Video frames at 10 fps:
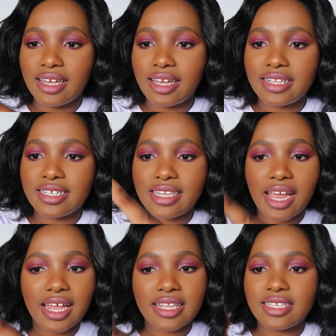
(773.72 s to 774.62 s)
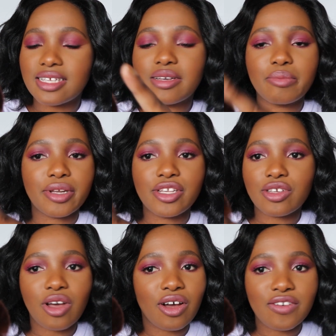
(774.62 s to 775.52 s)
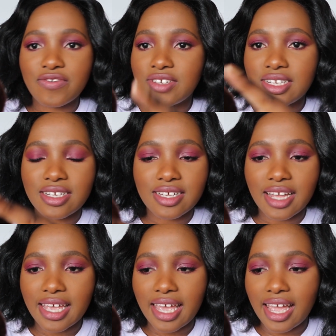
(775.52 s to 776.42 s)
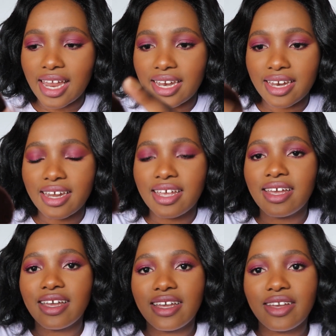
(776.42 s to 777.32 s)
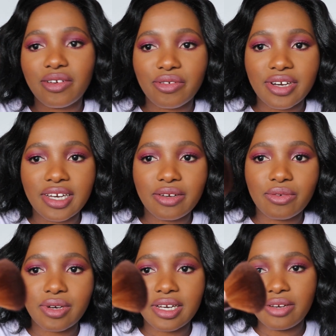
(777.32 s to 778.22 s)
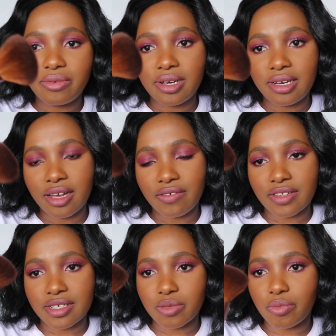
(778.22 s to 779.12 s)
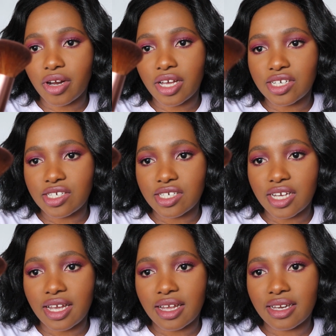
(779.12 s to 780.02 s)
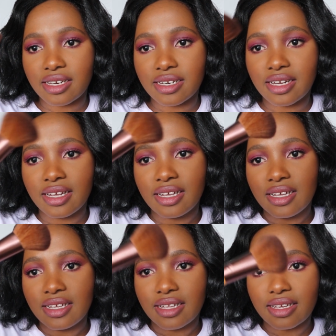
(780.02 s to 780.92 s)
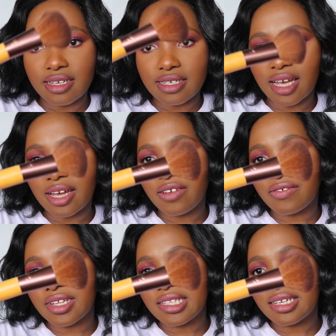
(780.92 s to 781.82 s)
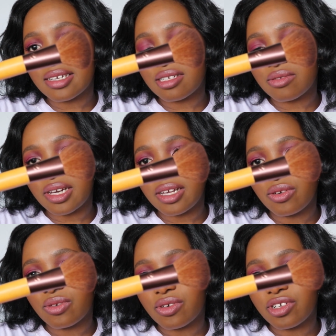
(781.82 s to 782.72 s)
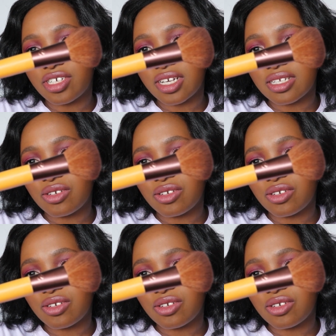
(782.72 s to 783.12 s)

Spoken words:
It's dense but soft. Again, really, really, really love this brush, and the design of it is really gorgeous.